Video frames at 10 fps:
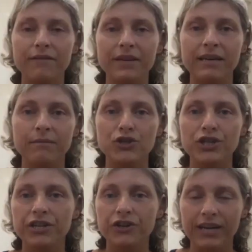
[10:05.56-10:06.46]

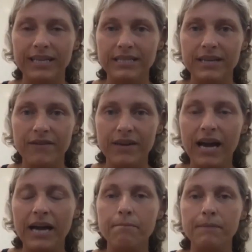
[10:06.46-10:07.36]
EMG or an NCV,
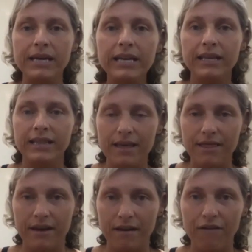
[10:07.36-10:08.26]
I immediately
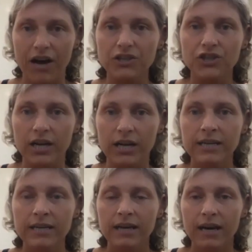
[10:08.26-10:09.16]
think fascia
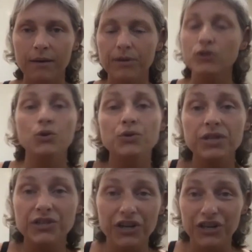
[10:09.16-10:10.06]
uh, because uh, yeah. those
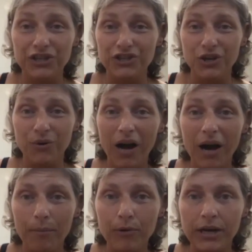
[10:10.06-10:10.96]
things aren't going to show
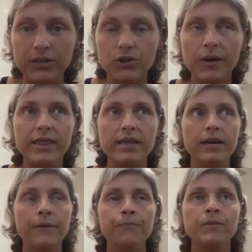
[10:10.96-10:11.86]
up, right? So totally. I think
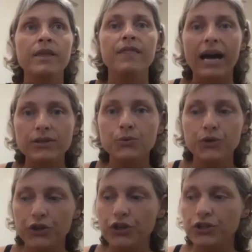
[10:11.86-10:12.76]
that's
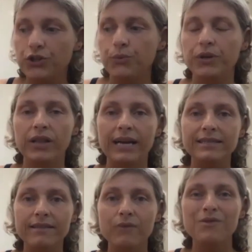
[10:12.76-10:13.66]
really good to realize.
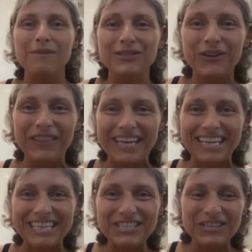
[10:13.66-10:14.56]
And then with my strength and
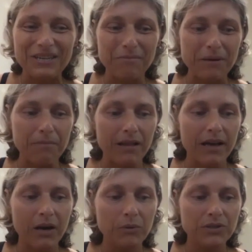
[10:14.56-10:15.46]
conditioning people,
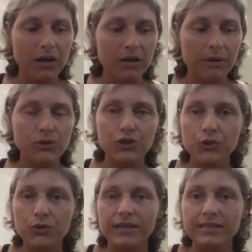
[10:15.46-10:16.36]
I always talk about too
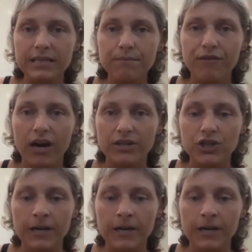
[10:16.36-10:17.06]
that deep fascia